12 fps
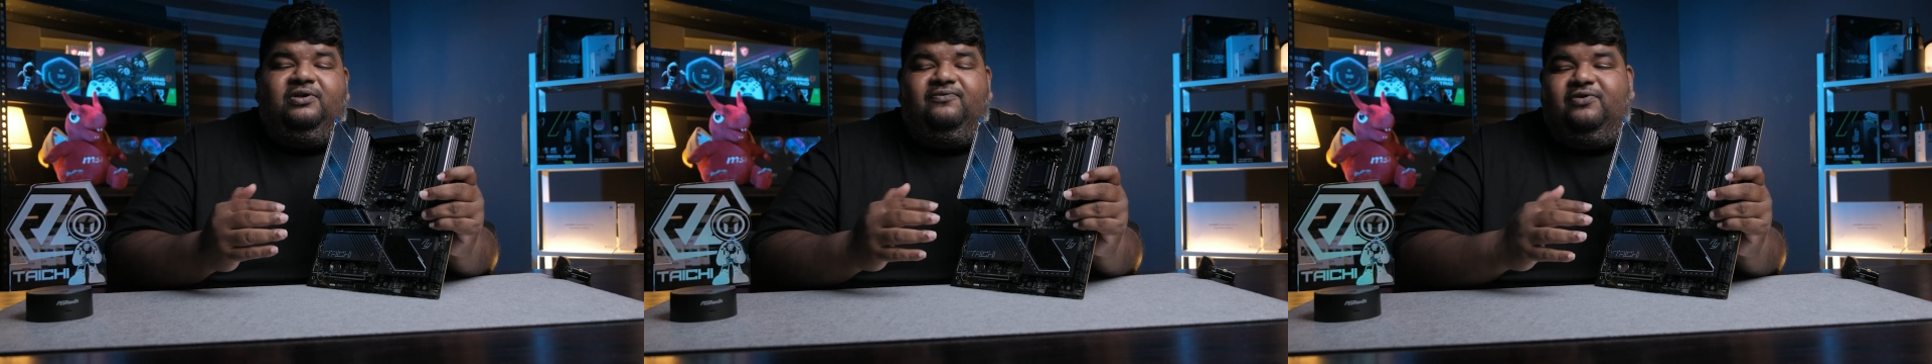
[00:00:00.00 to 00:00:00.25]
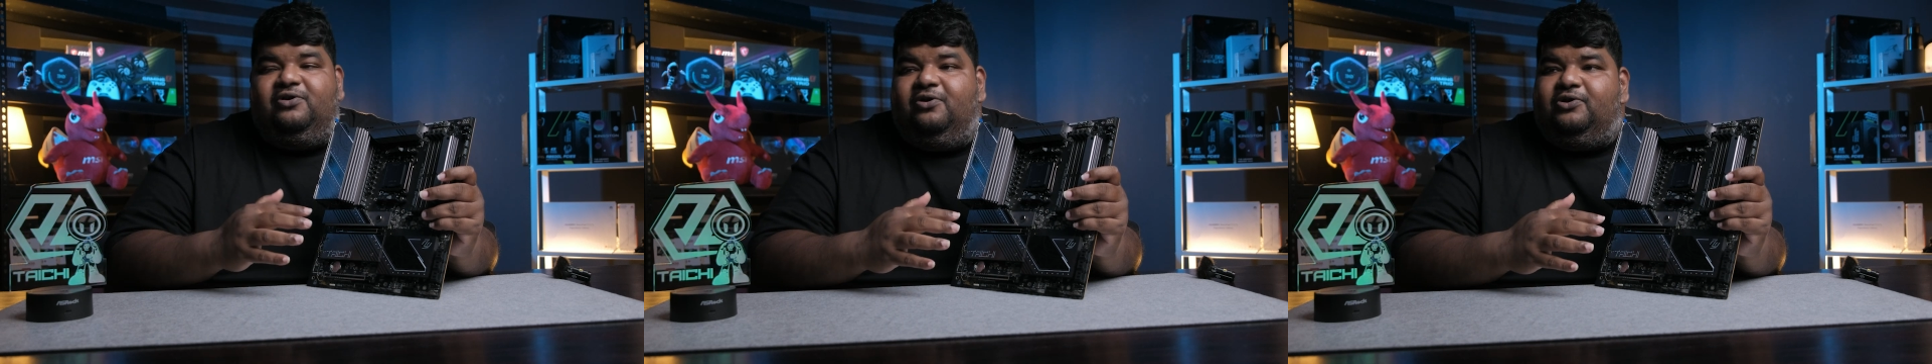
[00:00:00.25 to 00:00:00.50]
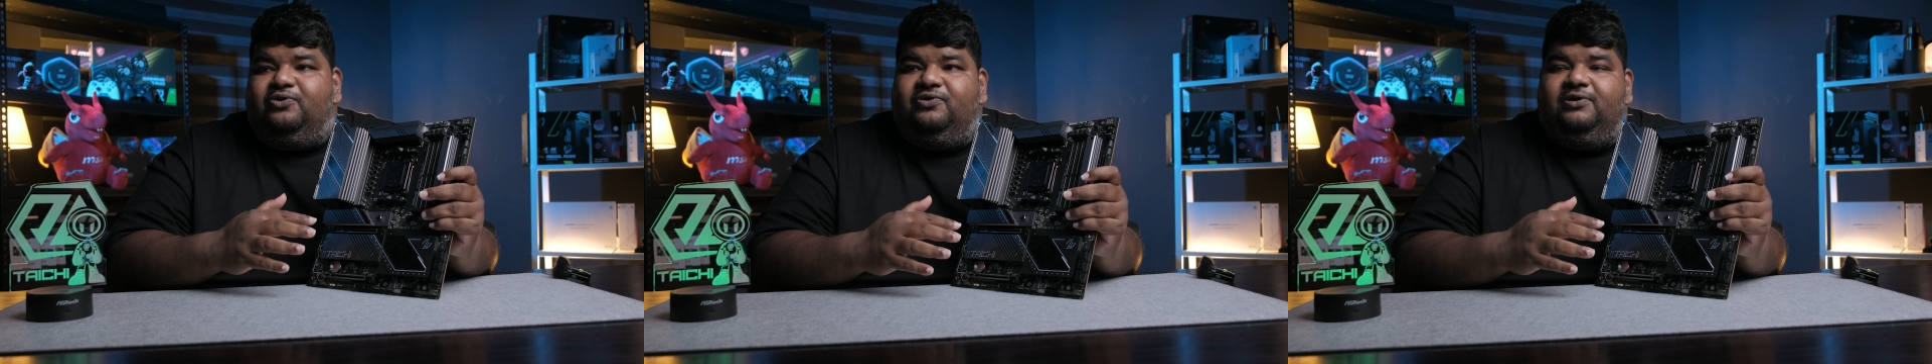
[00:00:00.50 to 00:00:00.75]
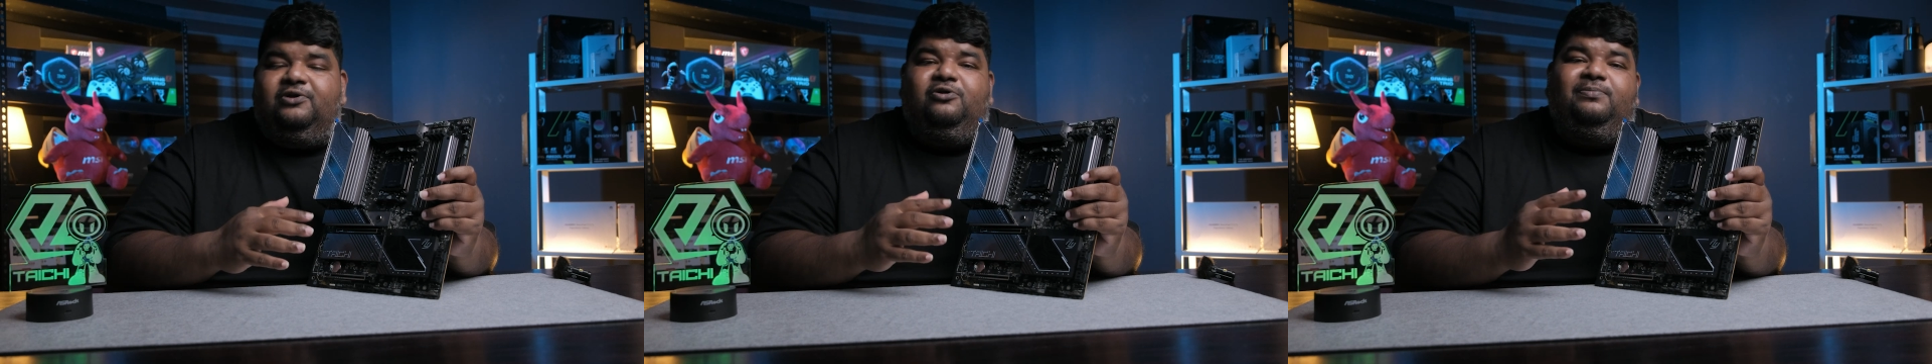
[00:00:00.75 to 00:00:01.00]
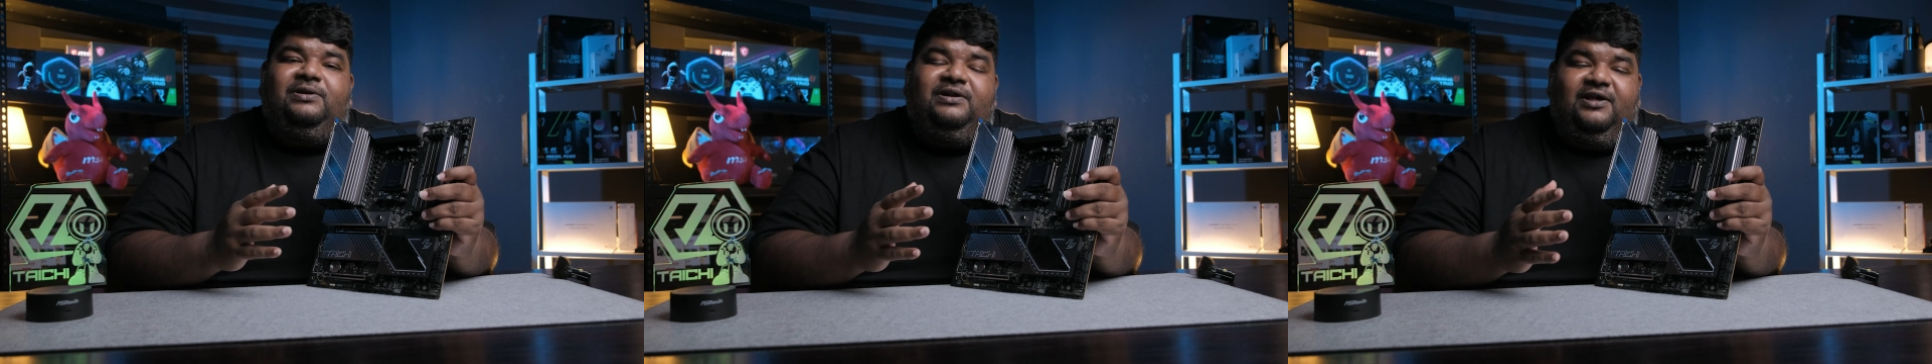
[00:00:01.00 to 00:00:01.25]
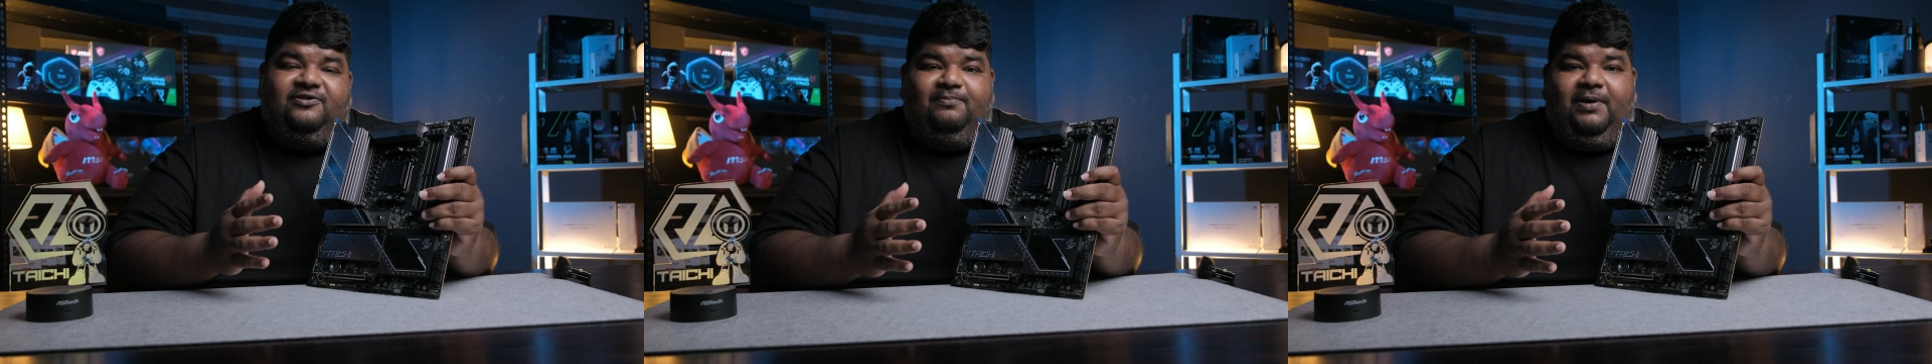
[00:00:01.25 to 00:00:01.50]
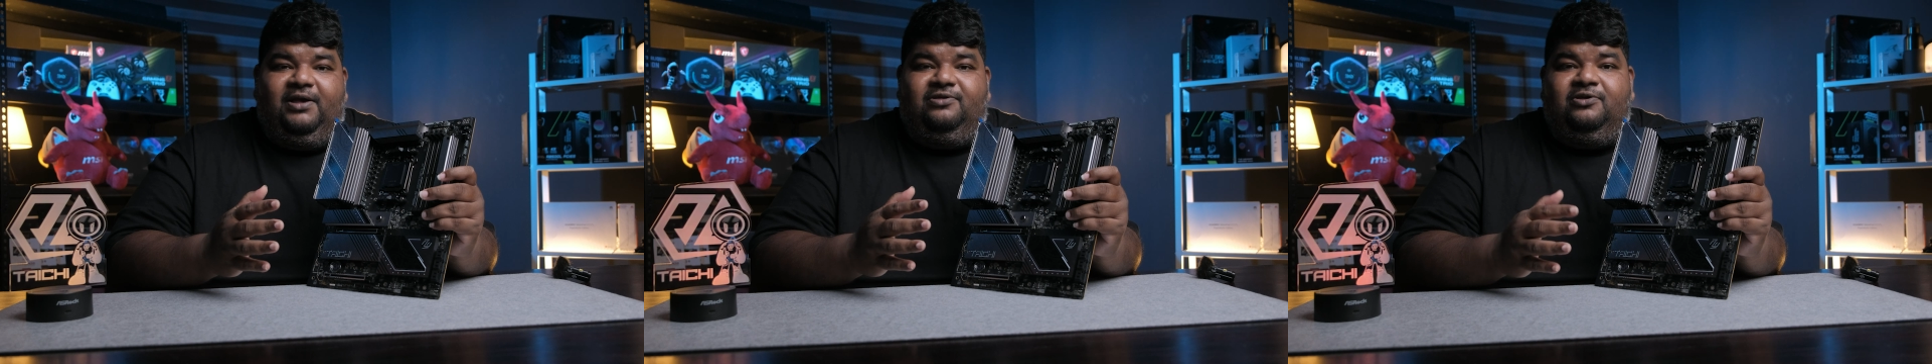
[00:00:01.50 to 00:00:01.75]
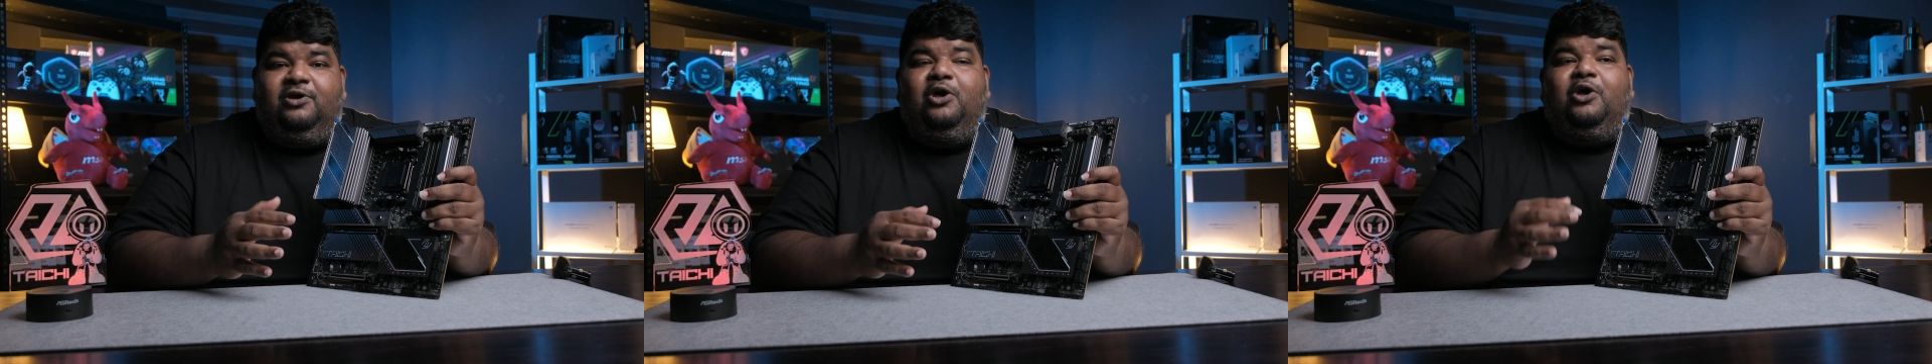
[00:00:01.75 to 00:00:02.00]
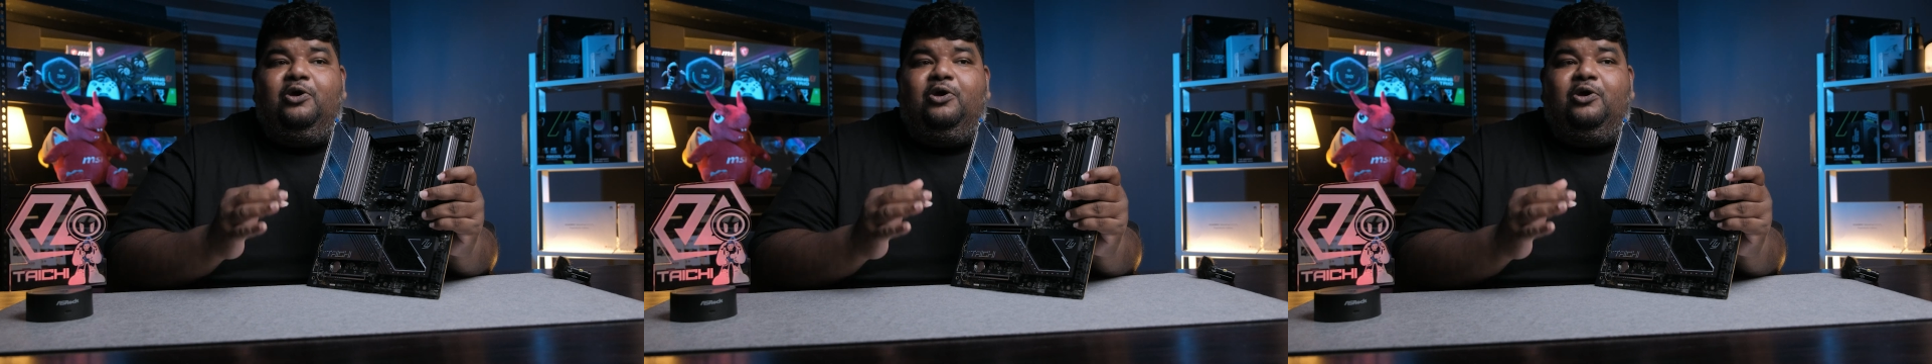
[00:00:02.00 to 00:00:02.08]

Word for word: if you're not using an open test bench,